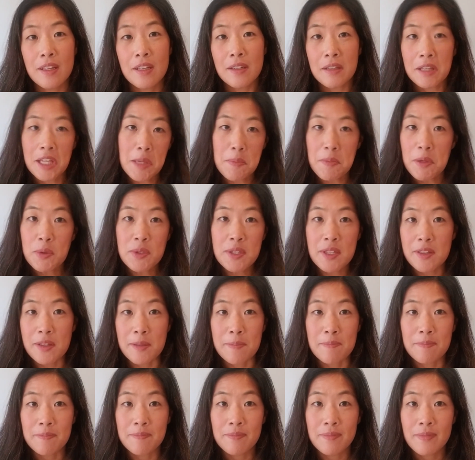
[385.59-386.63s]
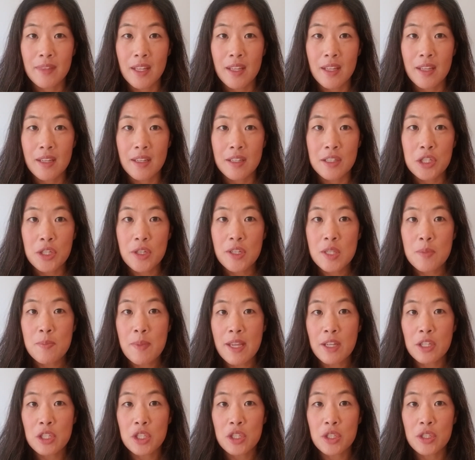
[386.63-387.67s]
Keep using them. Just
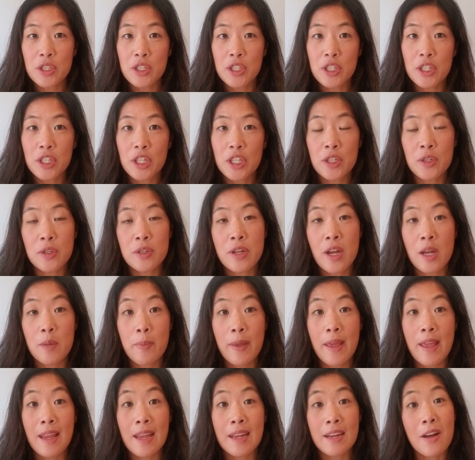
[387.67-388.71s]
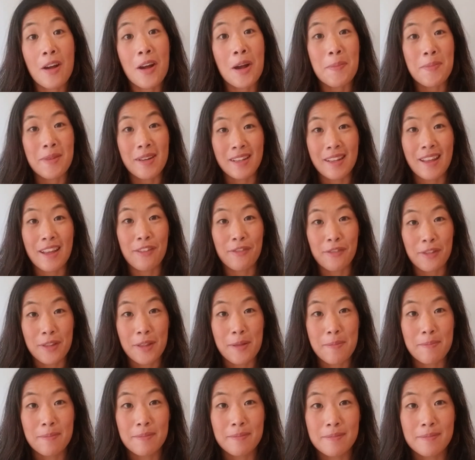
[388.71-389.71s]
make sure you're not paying an arm and a leg for them.